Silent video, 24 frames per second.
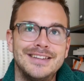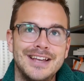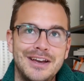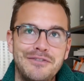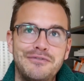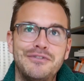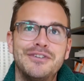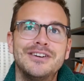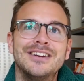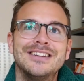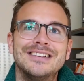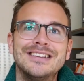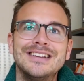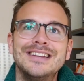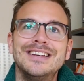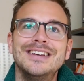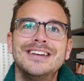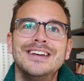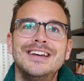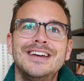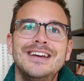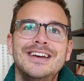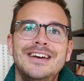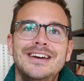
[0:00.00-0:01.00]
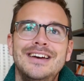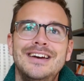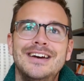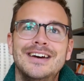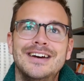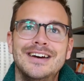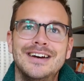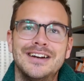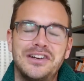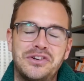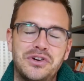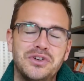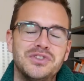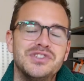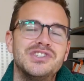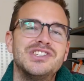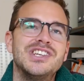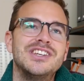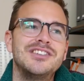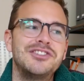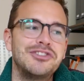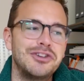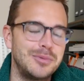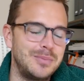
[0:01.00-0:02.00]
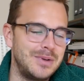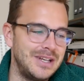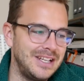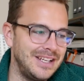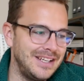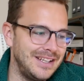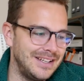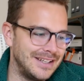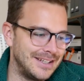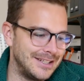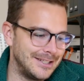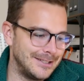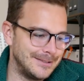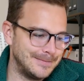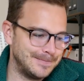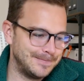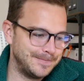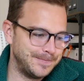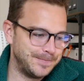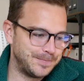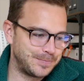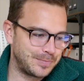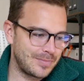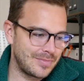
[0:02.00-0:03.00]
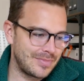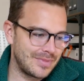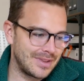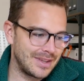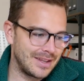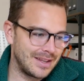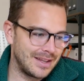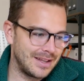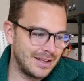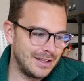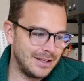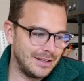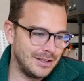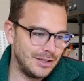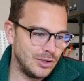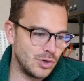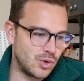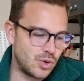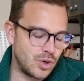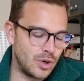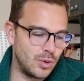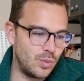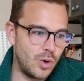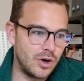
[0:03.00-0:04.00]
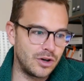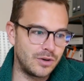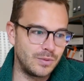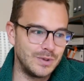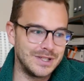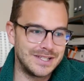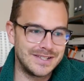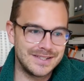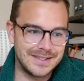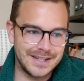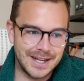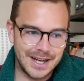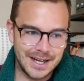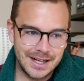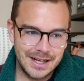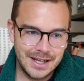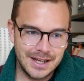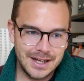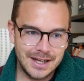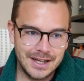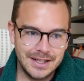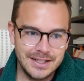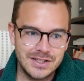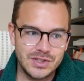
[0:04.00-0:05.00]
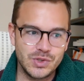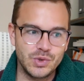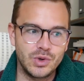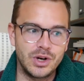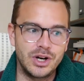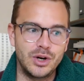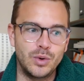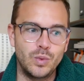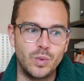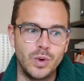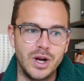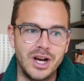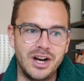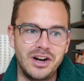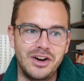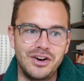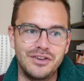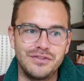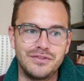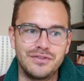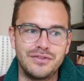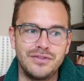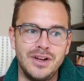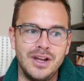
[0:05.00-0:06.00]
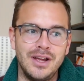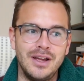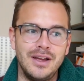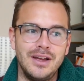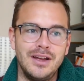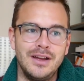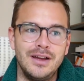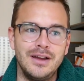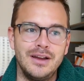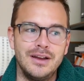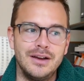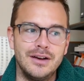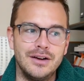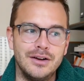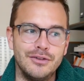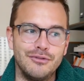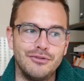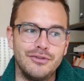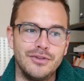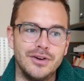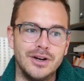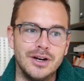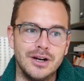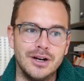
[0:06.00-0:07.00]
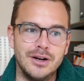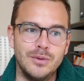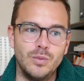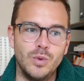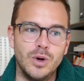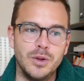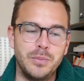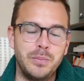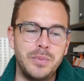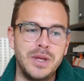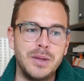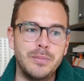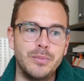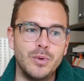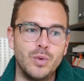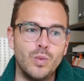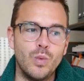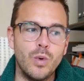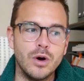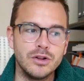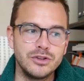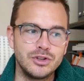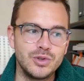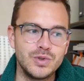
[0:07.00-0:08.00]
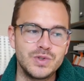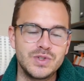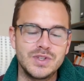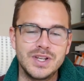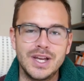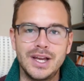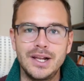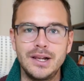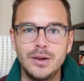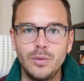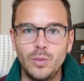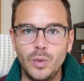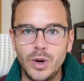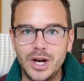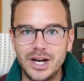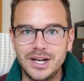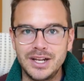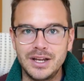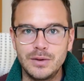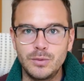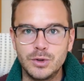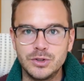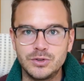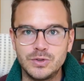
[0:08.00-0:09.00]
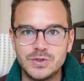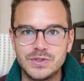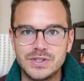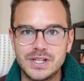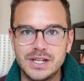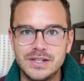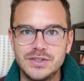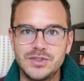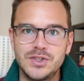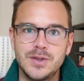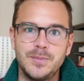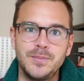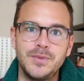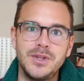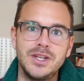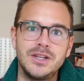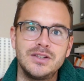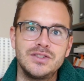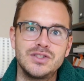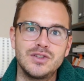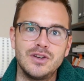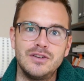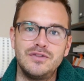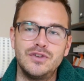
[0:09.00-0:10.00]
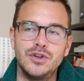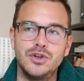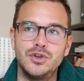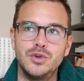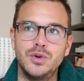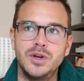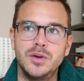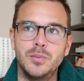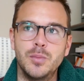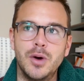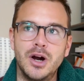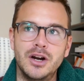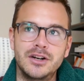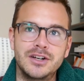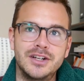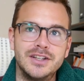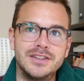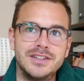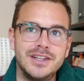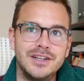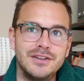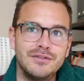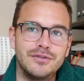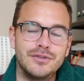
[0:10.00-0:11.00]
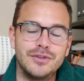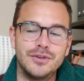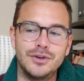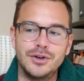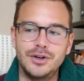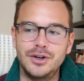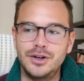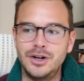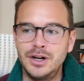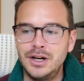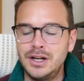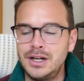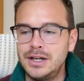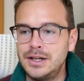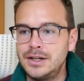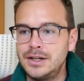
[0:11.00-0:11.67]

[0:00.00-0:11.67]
definitely uh, considerably. Um, you can work with style guides, you are aware of of uh, what people want to sell, where they want to sell something. So if you're doing marketing for